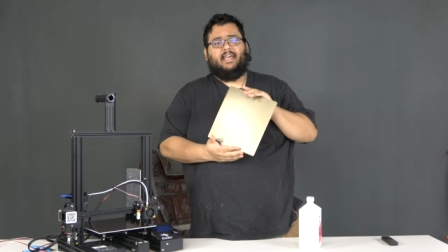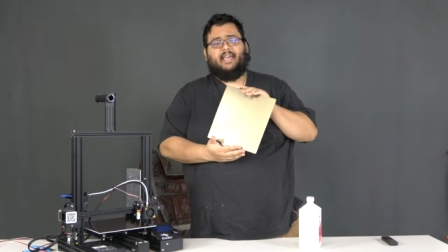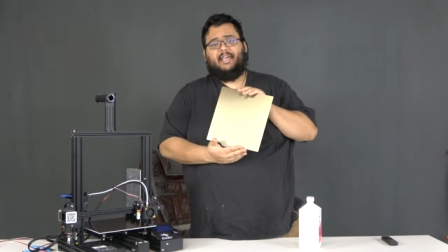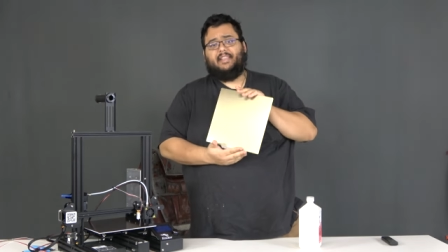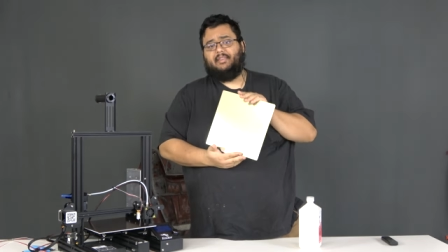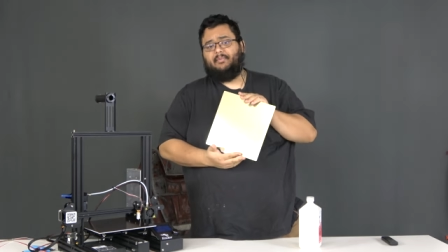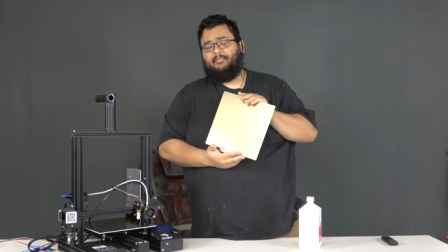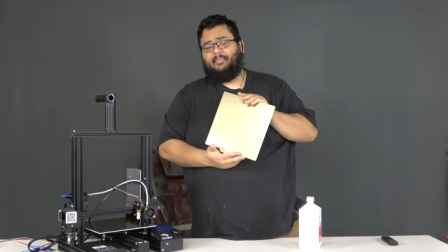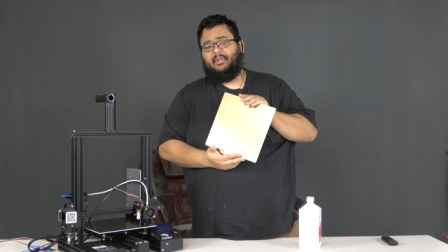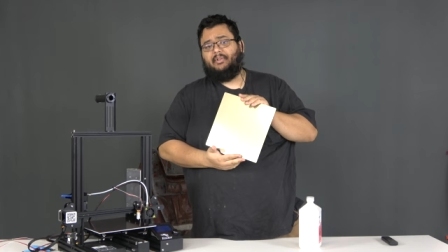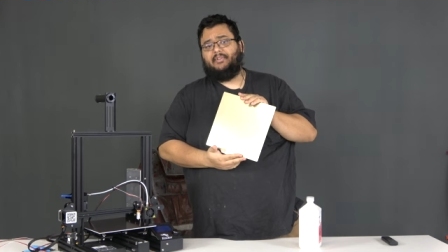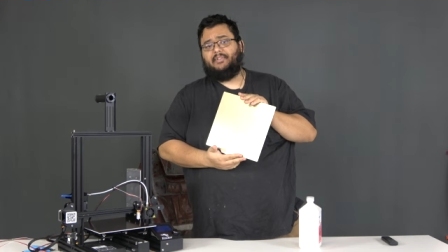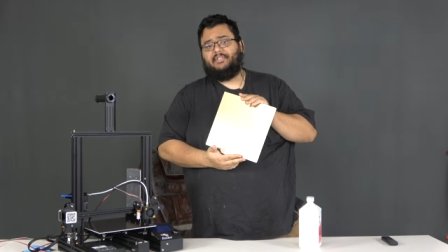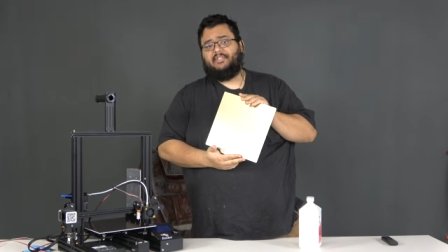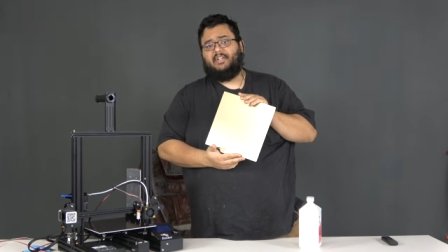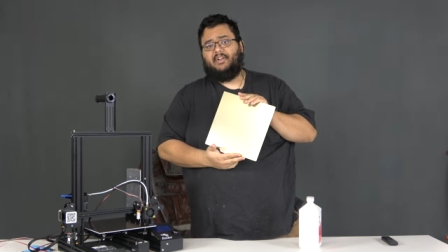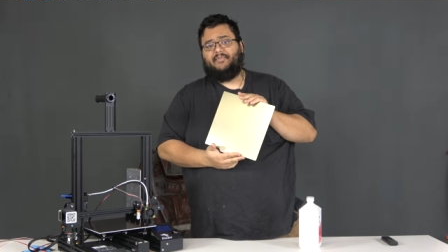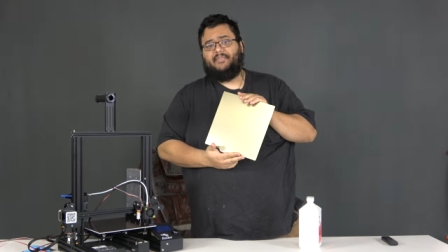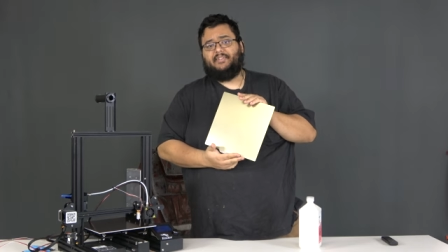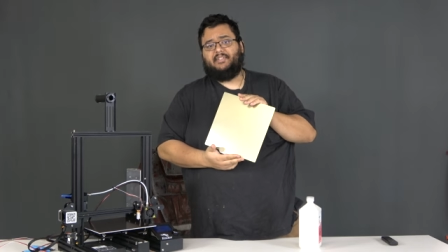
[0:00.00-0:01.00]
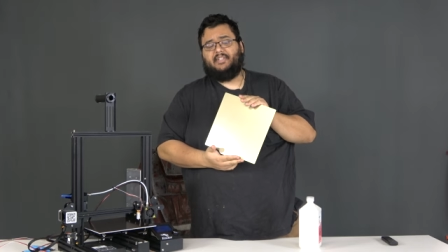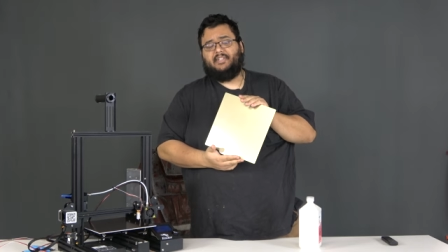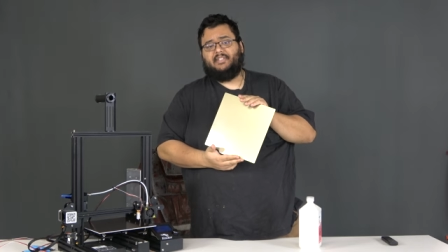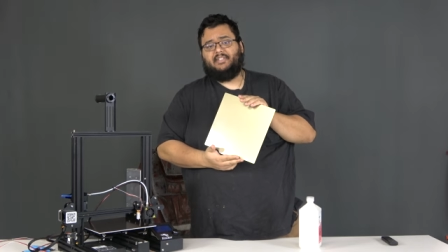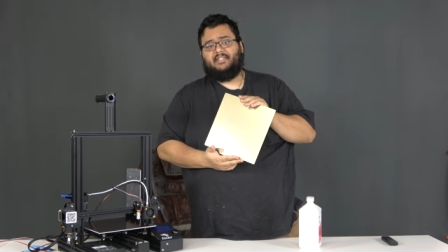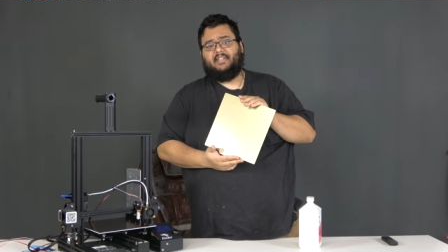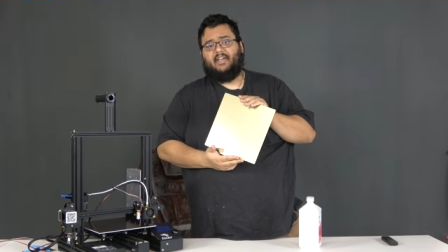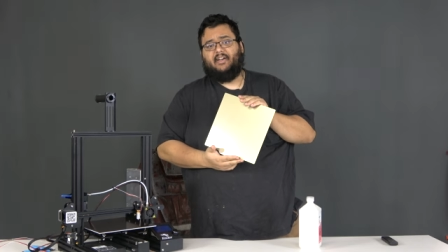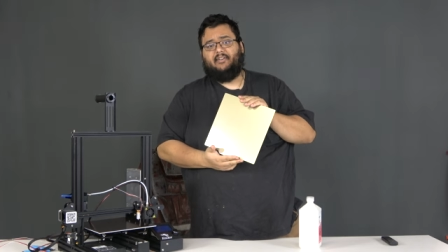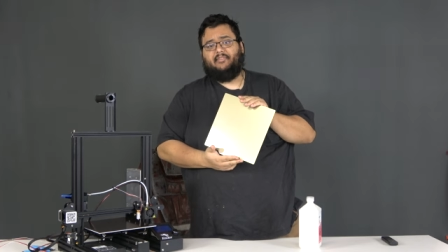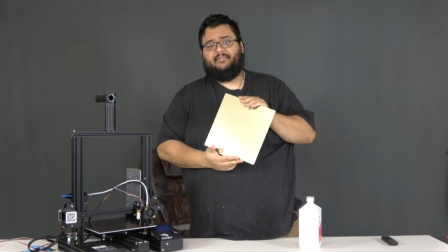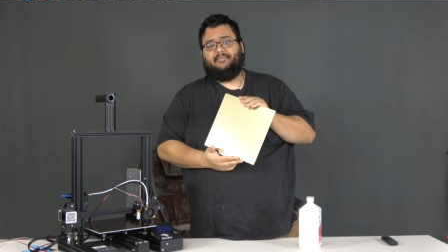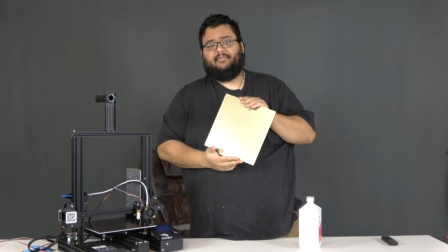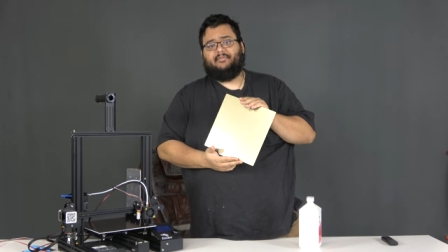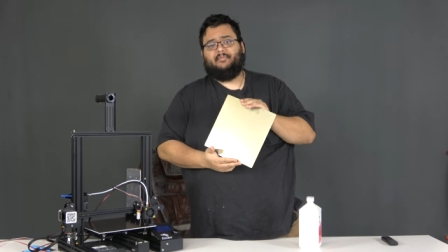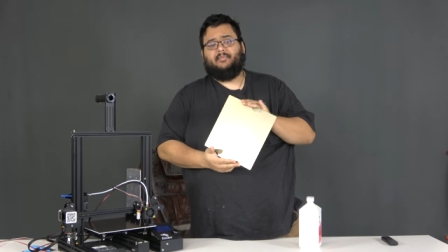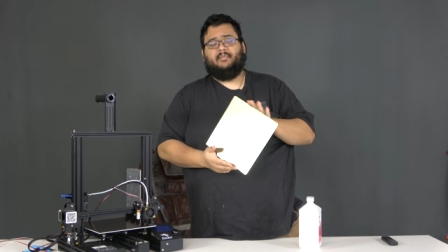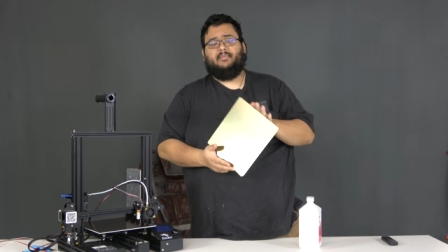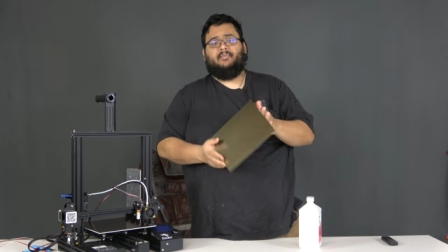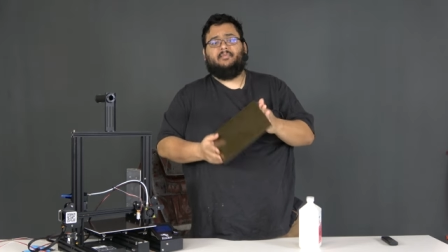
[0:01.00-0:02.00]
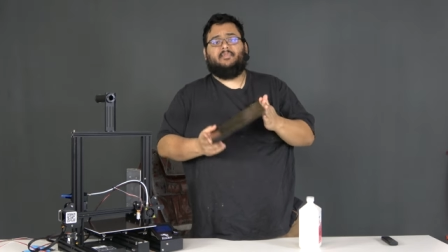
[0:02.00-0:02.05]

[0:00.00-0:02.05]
and the build surface itself.